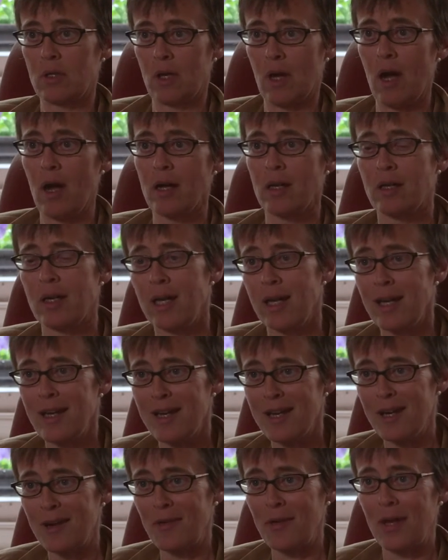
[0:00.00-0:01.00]
The
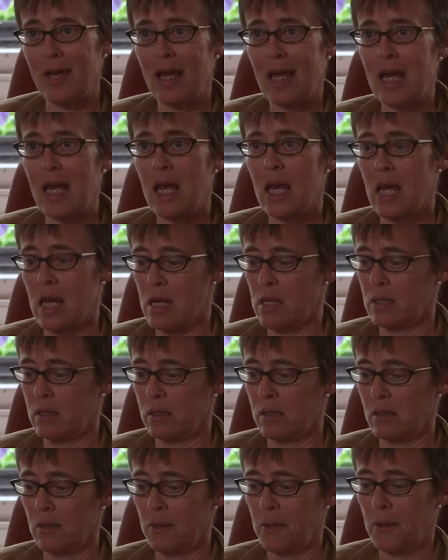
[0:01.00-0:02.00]
idea that he
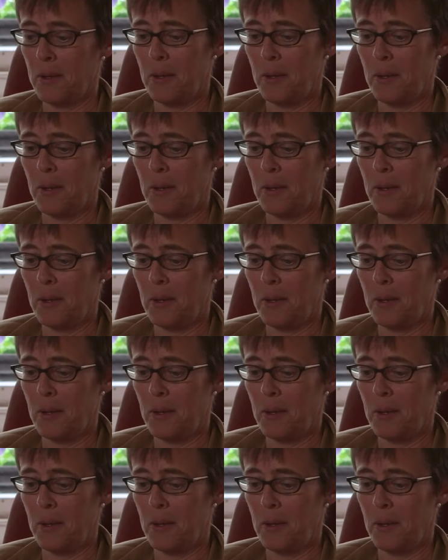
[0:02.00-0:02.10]
is